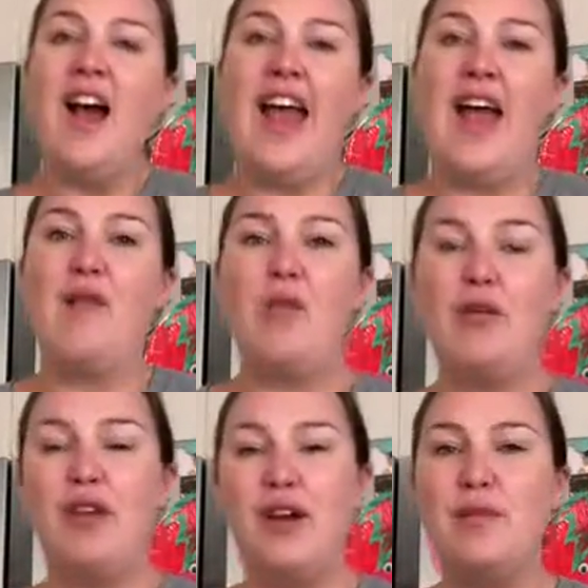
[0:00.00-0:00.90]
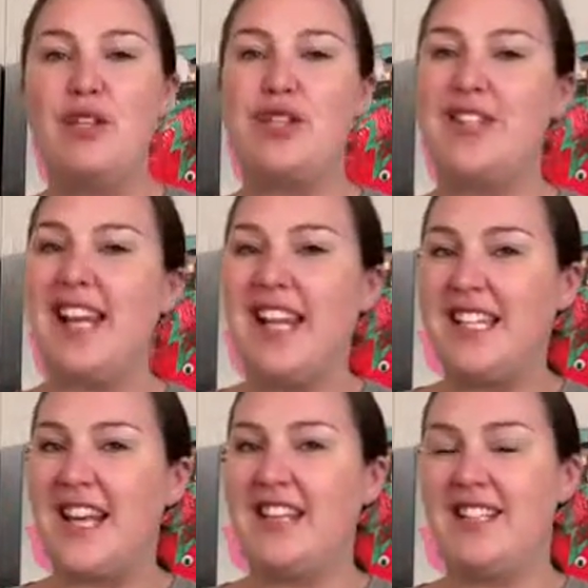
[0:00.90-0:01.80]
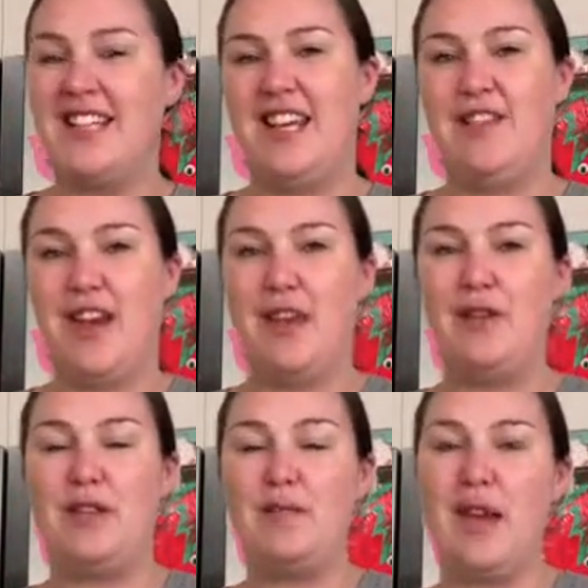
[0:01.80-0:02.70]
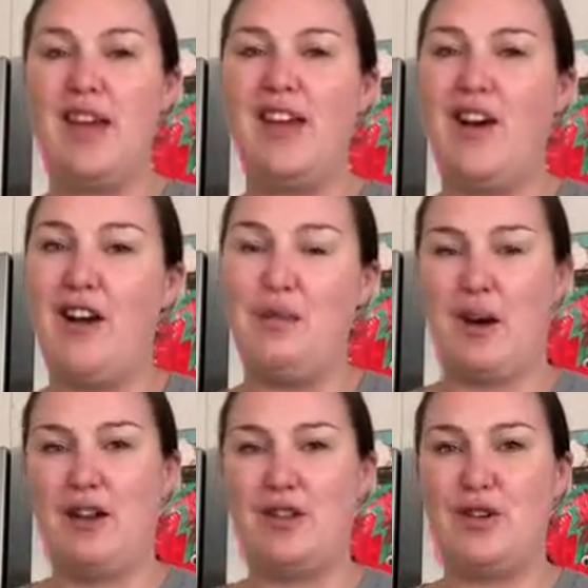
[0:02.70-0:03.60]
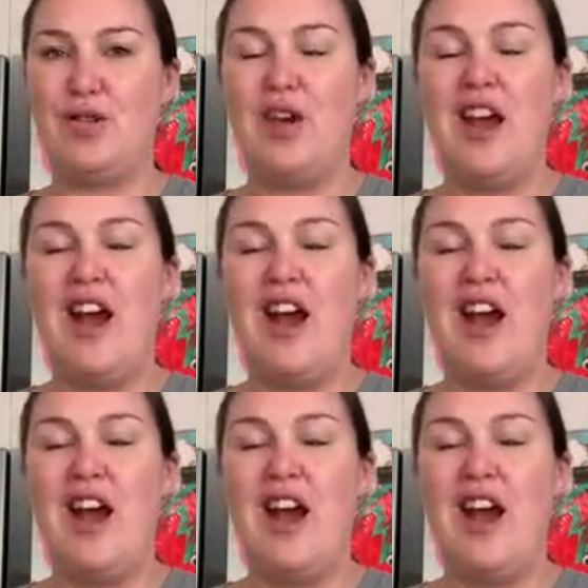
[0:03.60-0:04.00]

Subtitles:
Hi and welcome to Scentsy Down Under TV with me, Carly Bartle.